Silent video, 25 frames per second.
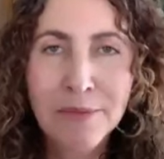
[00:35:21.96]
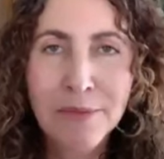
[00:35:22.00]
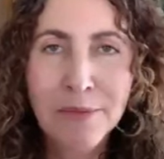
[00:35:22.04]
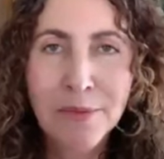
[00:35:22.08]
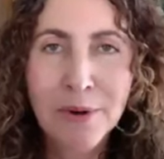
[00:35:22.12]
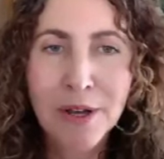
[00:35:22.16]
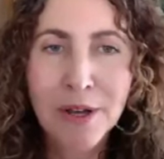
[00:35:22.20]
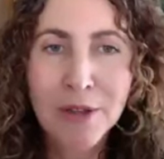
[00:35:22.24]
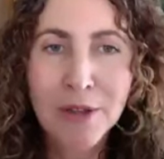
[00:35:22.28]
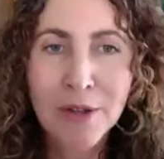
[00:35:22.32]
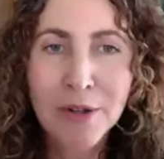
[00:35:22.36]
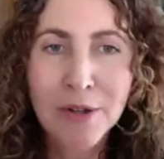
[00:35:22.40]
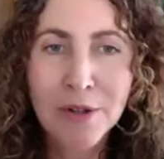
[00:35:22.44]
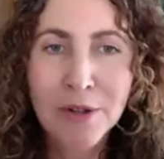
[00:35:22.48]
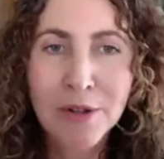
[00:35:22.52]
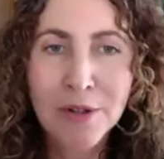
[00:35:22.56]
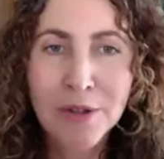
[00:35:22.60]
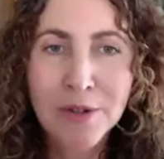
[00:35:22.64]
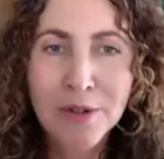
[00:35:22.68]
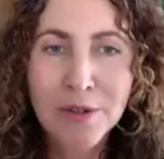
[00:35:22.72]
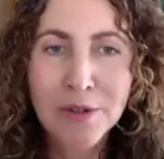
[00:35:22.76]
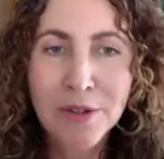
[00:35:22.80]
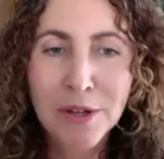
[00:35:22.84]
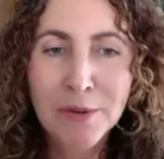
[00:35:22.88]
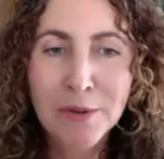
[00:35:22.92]

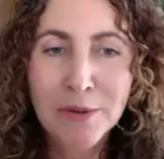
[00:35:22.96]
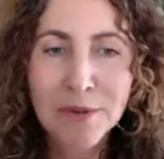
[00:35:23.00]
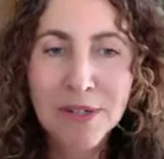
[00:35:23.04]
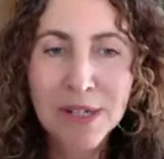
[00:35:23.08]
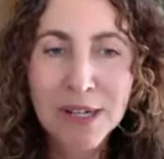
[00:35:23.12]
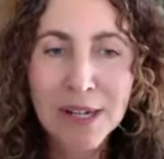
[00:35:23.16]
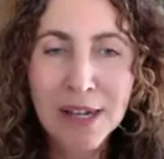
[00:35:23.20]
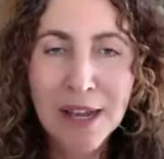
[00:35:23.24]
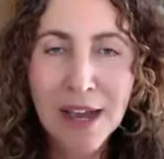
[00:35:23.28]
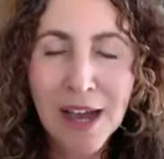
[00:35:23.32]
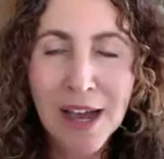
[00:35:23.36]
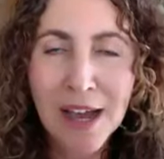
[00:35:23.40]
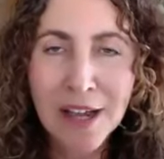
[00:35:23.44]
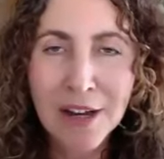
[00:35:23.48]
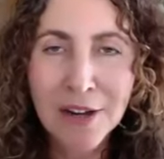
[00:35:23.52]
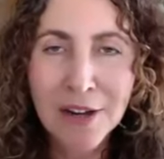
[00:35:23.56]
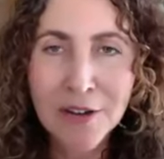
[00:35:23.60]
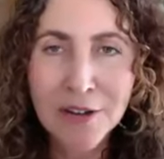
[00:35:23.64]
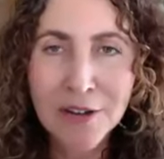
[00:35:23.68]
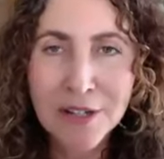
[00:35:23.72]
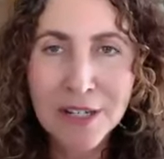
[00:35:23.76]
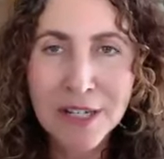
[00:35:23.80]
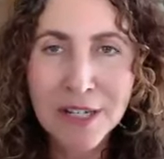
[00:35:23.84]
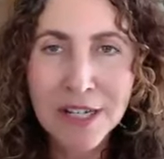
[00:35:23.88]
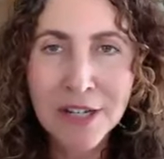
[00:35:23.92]
whether there was a guide
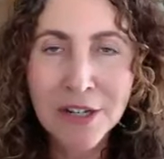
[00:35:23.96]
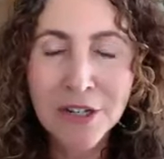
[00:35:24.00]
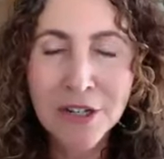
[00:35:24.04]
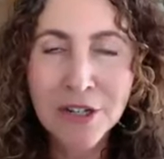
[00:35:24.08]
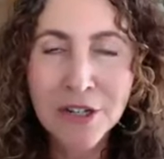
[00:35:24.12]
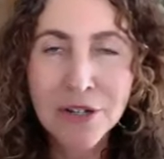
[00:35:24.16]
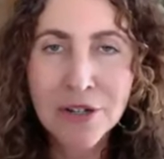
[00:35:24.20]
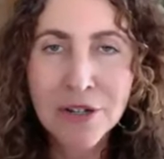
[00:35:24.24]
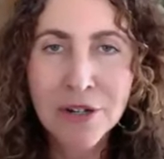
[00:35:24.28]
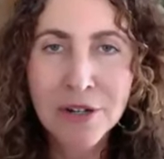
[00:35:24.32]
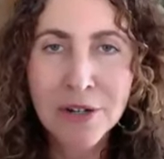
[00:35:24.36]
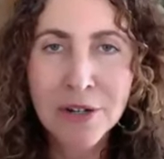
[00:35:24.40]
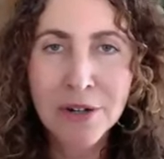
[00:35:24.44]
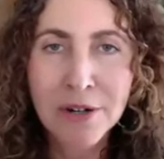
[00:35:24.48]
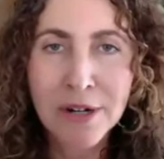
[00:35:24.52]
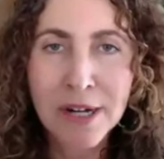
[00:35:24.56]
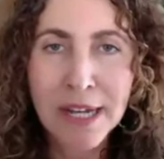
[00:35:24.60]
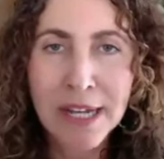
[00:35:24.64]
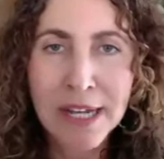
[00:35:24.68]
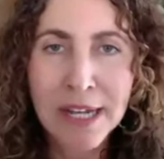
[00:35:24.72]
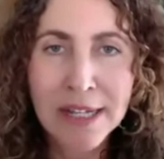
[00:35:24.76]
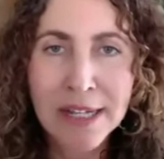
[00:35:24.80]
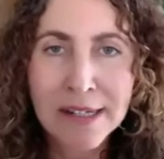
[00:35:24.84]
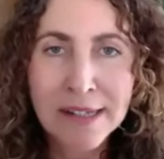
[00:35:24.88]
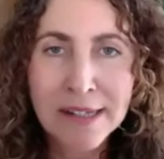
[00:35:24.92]
or teacher or
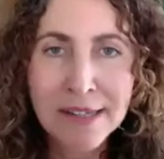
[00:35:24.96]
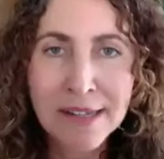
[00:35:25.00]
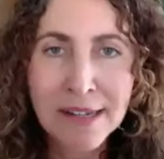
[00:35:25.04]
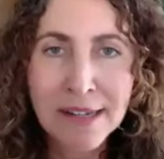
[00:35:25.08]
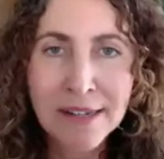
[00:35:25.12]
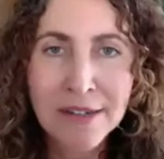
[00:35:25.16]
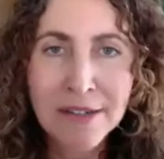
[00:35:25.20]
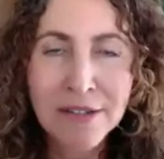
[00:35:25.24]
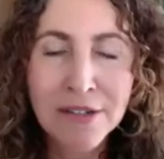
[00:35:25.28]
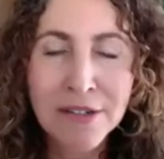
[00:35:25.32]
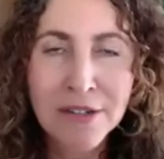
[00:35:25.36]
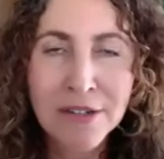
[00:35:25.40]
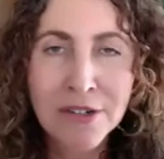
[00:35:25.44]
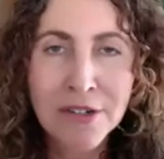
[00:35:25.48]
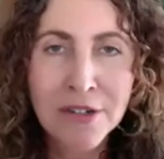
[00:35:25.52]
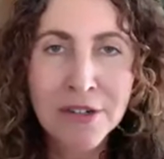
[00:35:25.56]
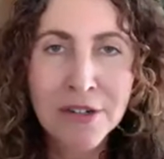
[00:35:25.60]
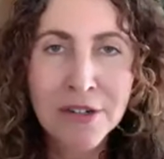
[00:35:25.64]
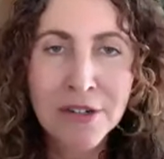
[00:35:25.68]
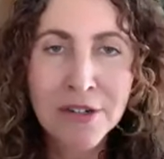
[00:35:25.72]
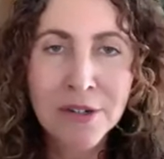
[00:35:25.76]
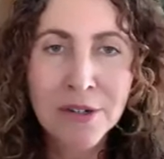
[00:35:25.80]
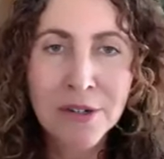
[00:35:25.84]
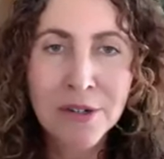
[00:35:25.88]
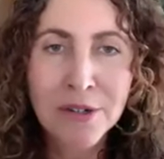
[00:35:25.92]

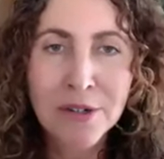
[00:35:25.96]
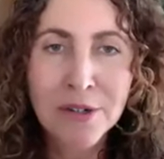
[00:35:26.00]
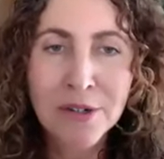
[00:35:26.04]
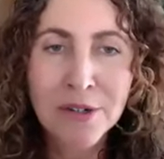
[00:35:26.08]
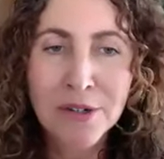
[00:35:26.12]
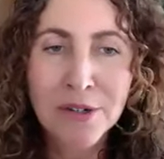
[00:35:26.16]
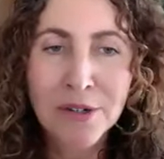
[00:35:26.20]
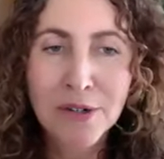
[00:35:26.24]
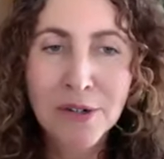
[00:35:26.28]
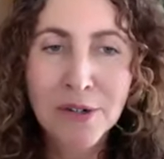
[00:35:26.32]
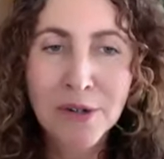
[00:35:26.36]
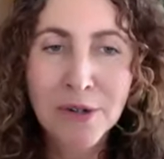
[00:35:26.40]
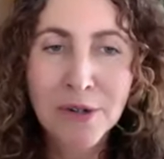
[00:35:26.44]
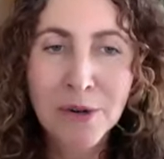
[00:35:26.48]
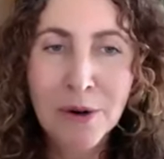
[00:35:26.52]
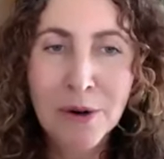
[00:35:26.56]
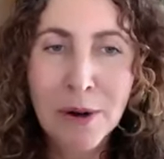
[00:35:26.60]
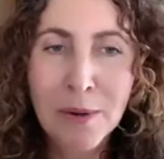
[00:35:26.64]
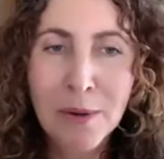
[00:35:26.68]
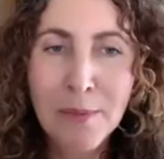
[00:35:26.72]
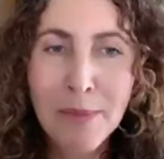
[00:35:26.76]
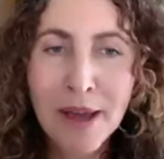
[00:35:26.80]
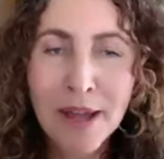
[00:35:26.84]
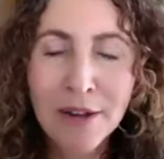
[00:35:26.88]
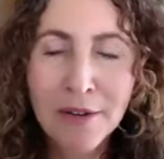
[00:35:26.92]
ancestor or
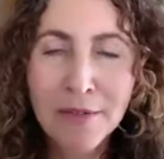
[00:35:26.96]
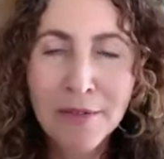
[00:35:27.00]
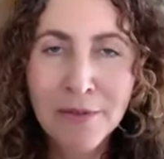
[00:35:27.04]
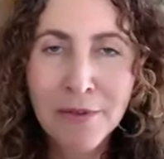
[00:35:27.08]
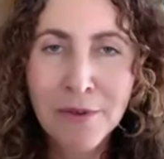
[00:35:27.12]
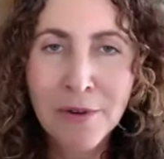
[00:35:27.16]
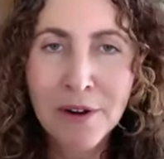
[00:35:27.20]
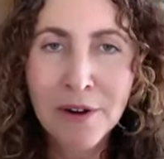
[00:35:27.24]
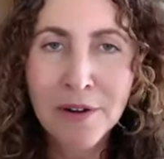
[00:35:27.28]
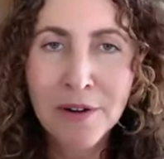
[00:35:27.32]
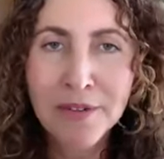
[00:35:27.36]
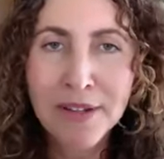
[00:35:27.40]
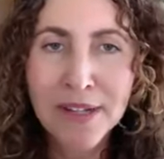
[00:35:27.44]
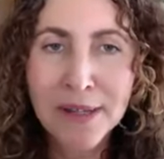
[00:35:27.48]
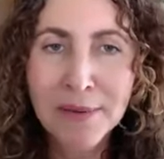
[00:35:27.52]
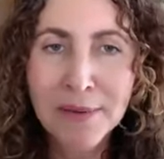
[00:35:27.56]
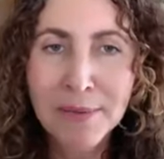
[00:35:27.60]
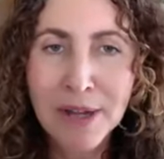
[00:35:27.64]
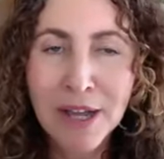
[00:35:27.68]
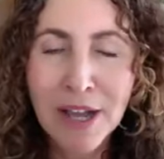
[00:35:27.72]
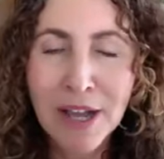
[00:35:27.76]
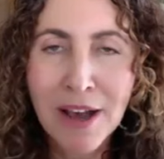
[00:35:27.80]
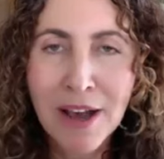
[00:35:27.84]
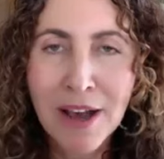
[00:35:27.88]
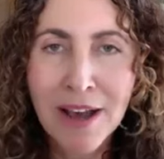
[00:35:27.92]
a metaphor of
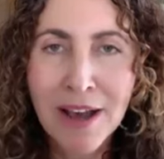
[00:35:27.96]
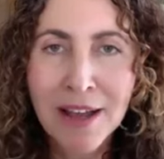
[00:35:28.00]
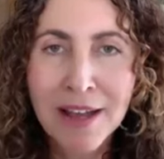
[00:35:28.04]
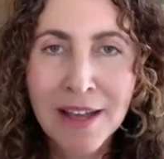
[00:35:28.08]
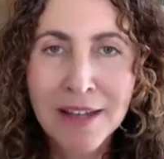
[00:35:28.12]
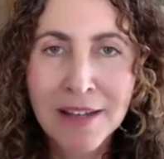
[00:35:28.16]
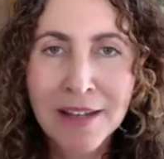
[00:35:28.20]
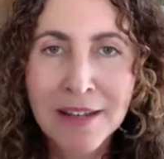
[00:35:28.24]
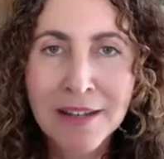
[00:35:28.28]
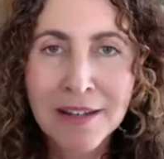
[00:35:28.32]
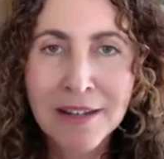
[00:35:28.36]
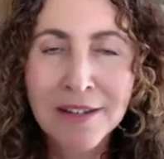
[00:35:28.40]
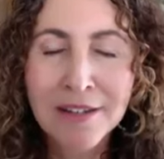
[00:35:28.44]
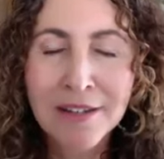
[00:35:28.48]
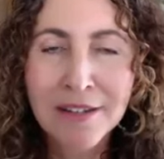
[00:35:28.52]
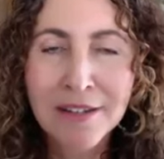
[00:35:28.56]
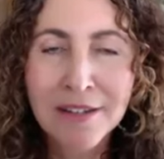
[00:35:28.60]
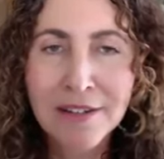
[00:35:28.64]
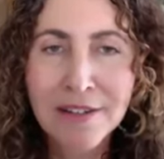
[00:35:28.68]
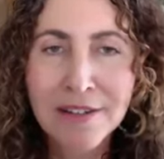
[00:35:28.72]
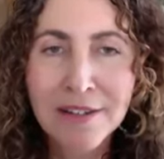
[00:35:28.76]
some kind.